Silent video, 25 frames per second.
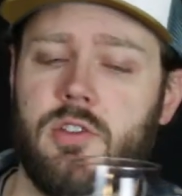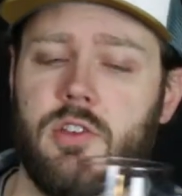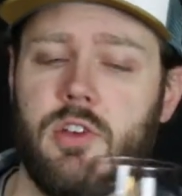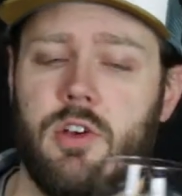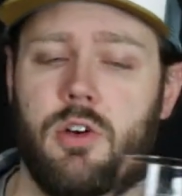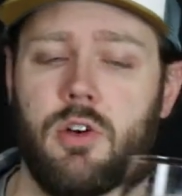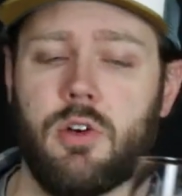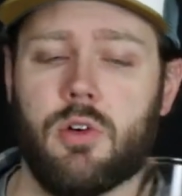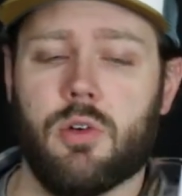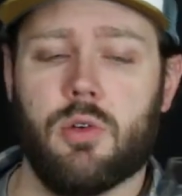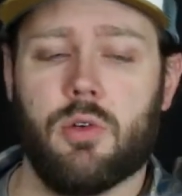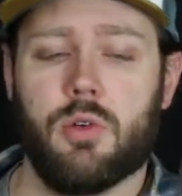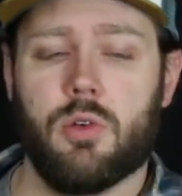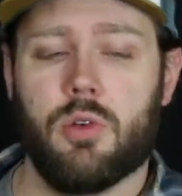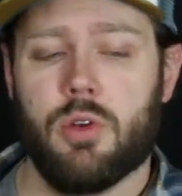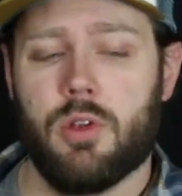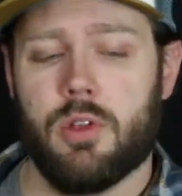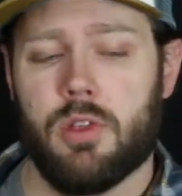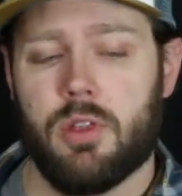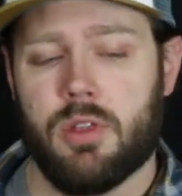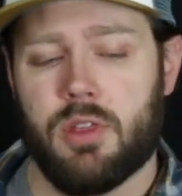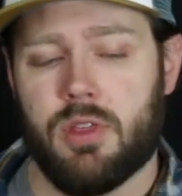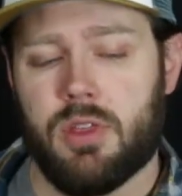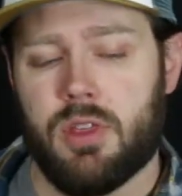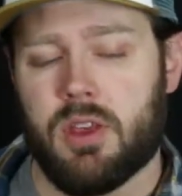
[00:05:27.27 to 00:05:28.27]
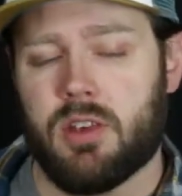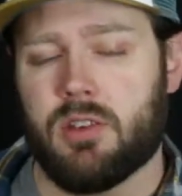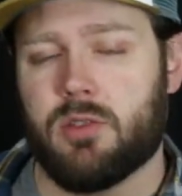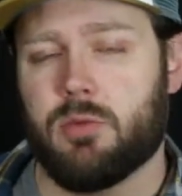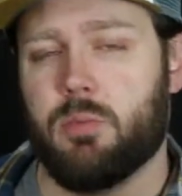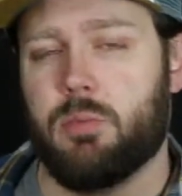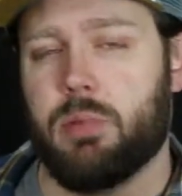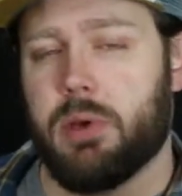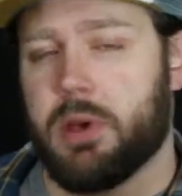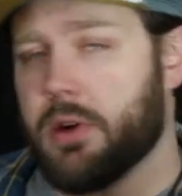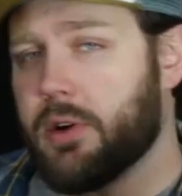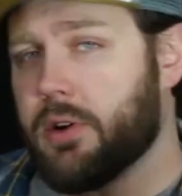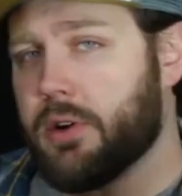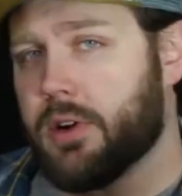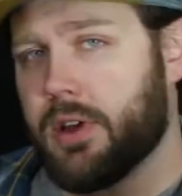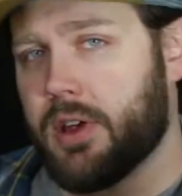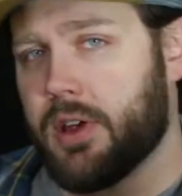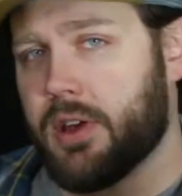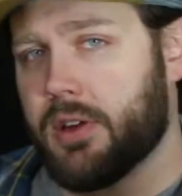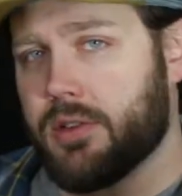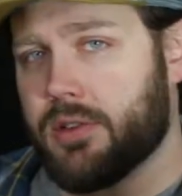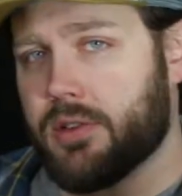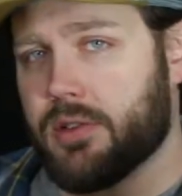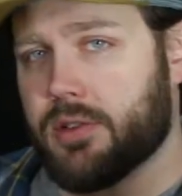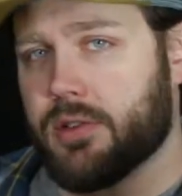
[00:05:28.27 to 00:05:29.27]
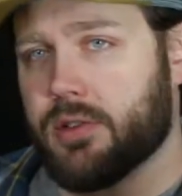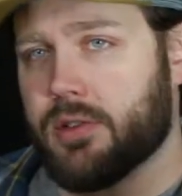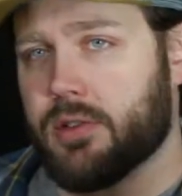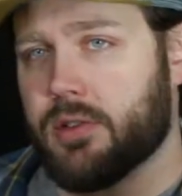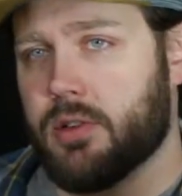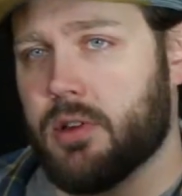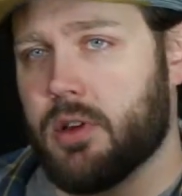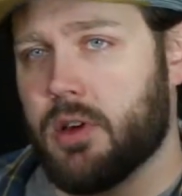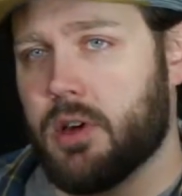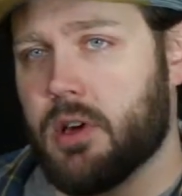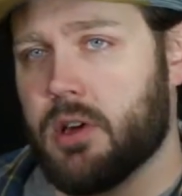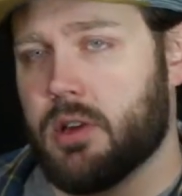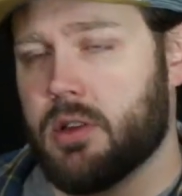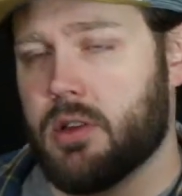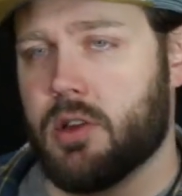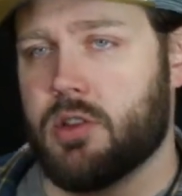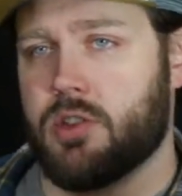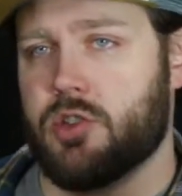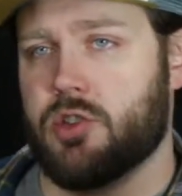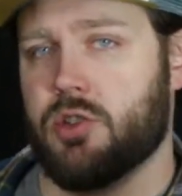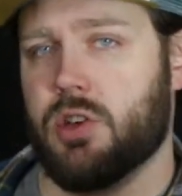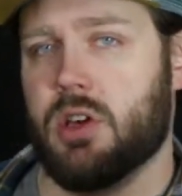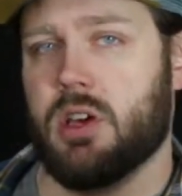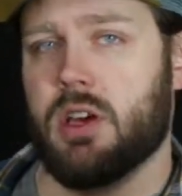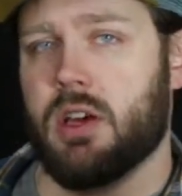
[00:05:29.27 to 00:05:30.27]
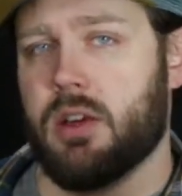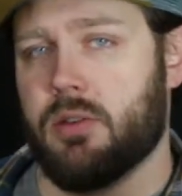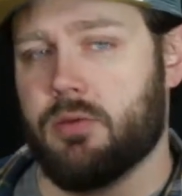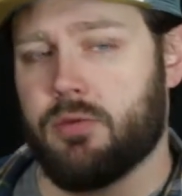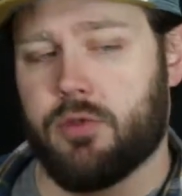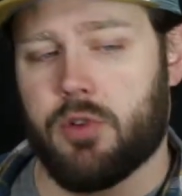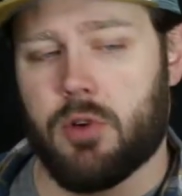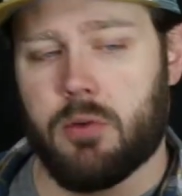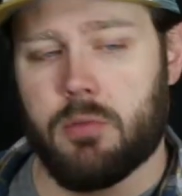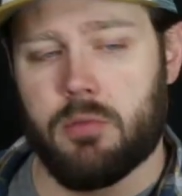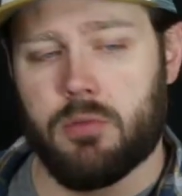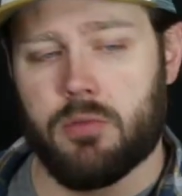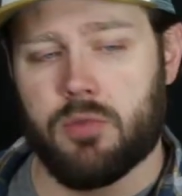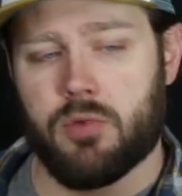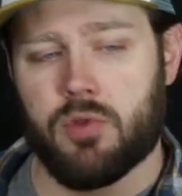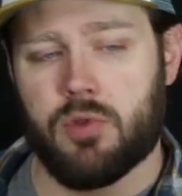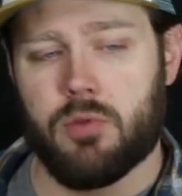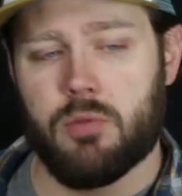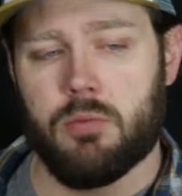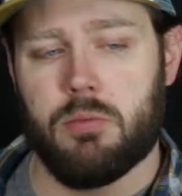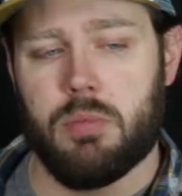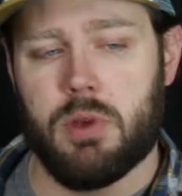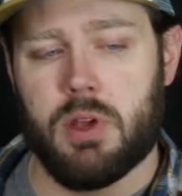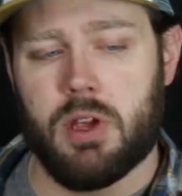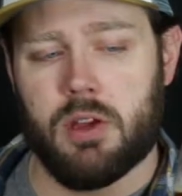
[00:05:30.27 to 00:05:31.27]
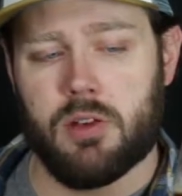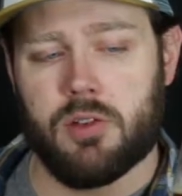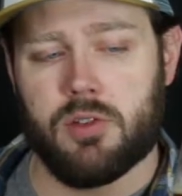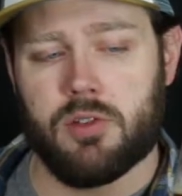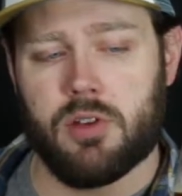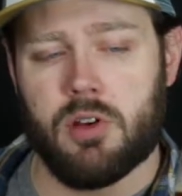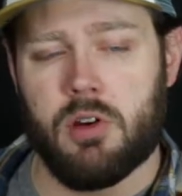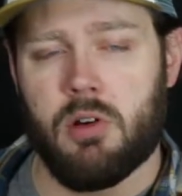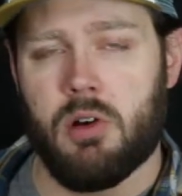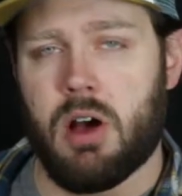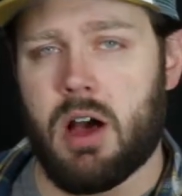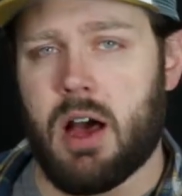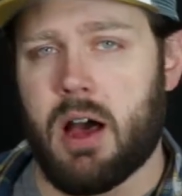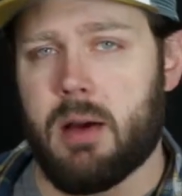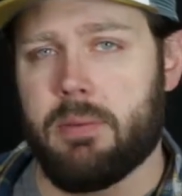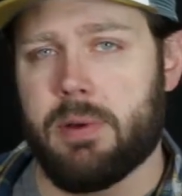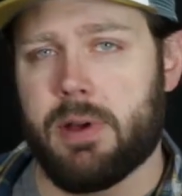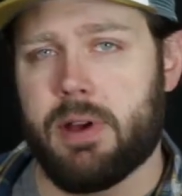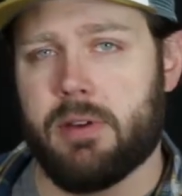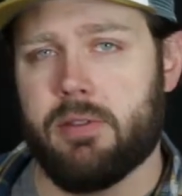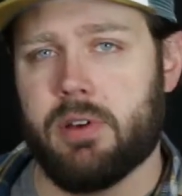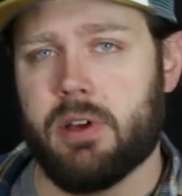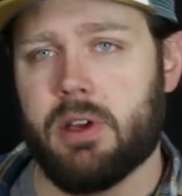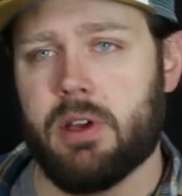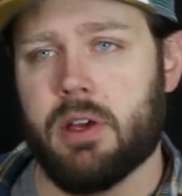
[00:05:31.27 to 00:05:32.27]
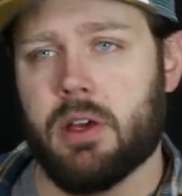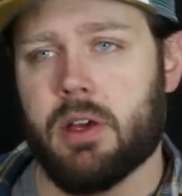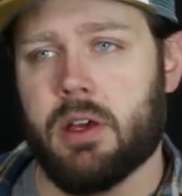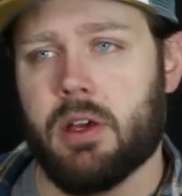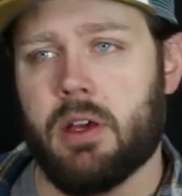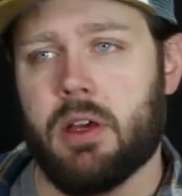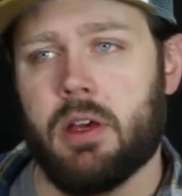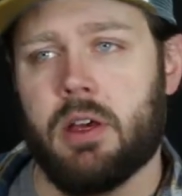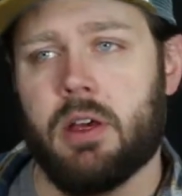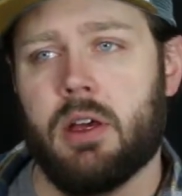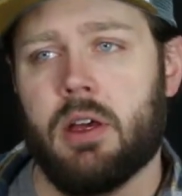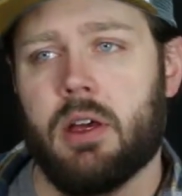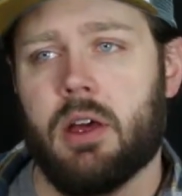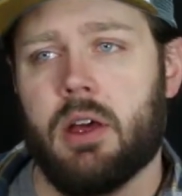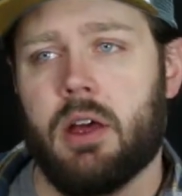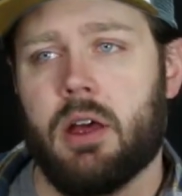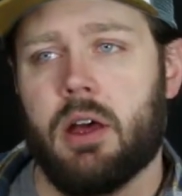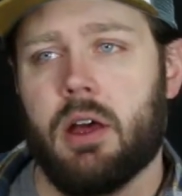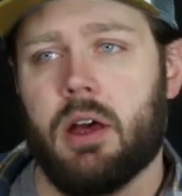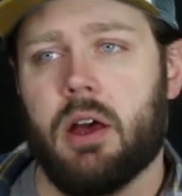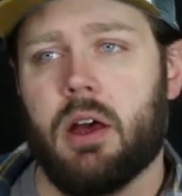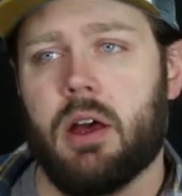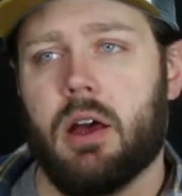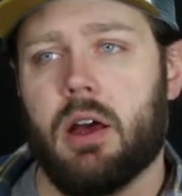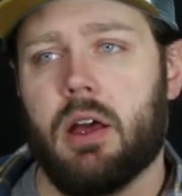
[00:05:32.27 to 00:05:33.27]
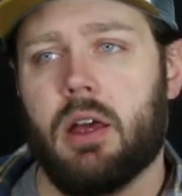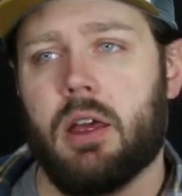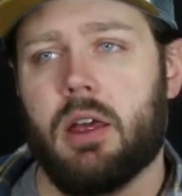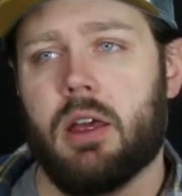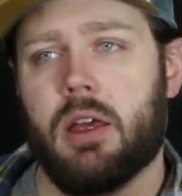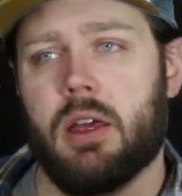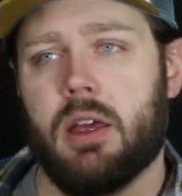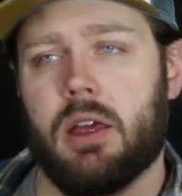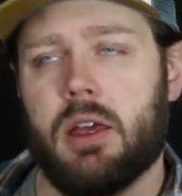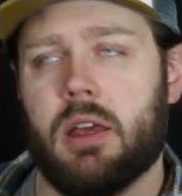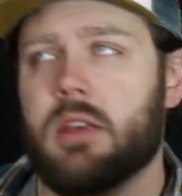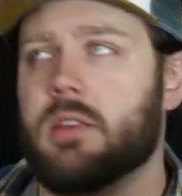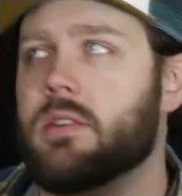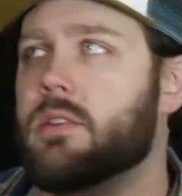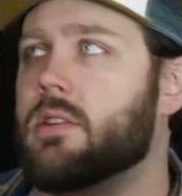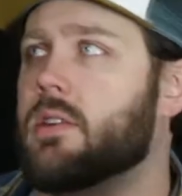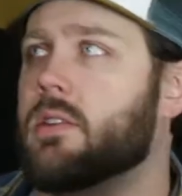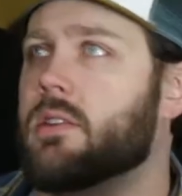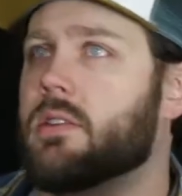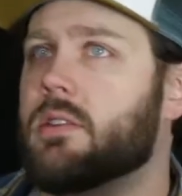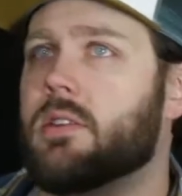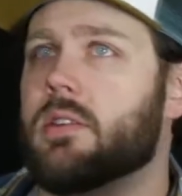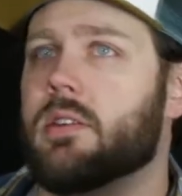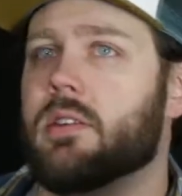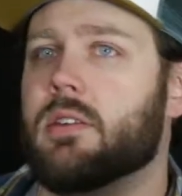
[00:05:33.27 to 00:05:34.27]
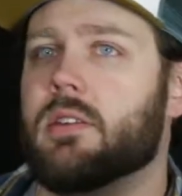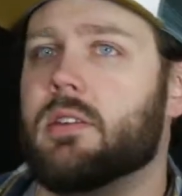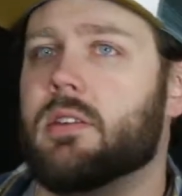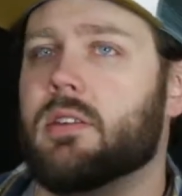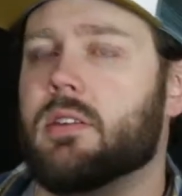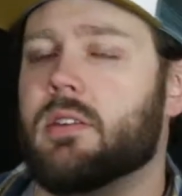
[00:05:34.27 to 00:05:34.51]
So this bitterness that you get from being so hop heavy isn't